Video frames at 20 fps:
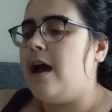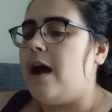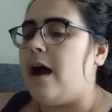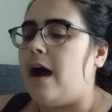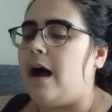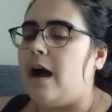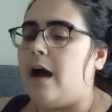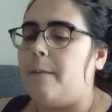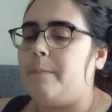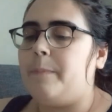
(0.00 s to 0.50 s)

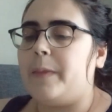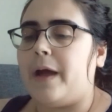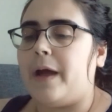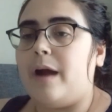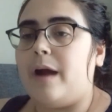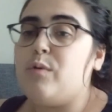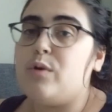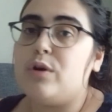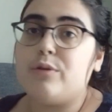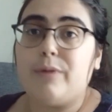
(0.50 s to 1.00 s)

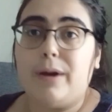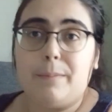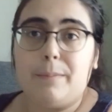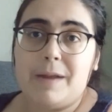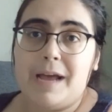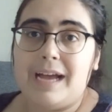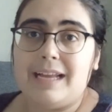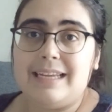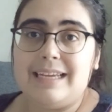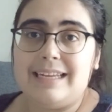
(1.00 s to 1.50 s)
I will grab
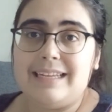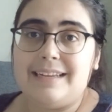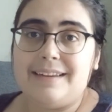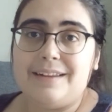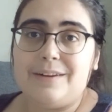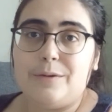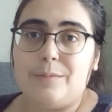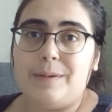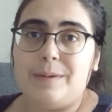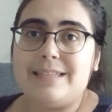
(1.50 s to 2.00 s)
that in a
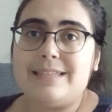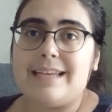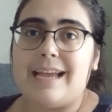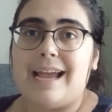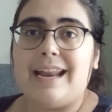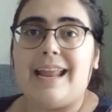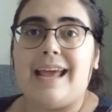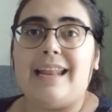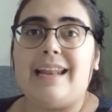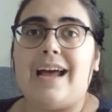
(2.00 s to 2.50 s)
little bit,
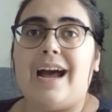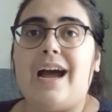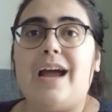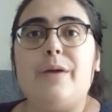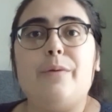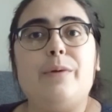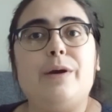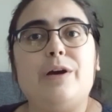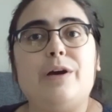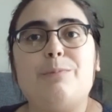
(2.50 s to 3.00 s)
and then I
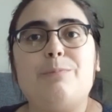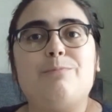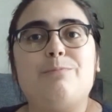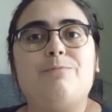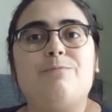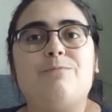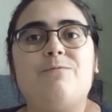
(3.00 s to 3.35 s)
will